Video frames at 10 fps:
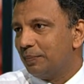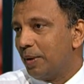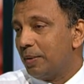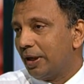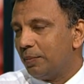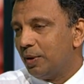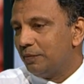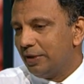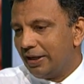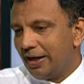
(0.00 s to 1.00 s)
couple
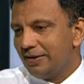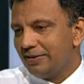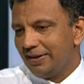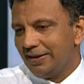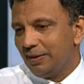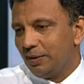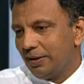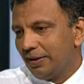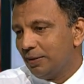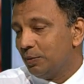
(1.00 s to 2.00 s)
of decades
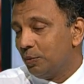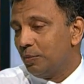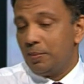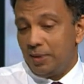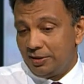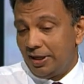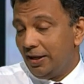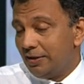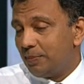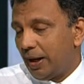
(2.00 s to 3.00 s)
ago, maybe
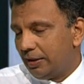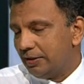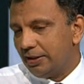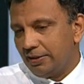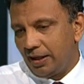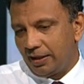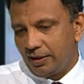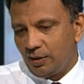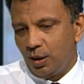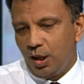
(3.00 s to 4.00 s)
still it's practicing. Like,
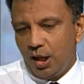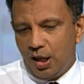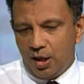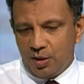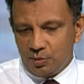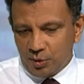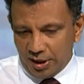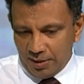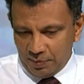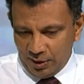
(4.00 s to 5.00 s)
you know, you
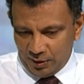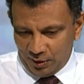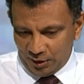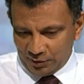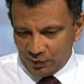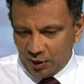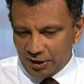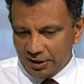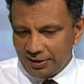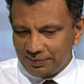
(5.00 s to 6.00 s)
keep a hot
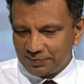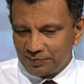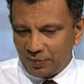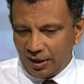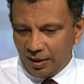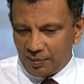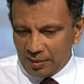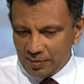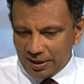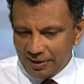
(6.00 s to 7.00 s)
water,
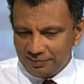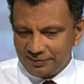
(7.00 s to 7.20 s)
maybe a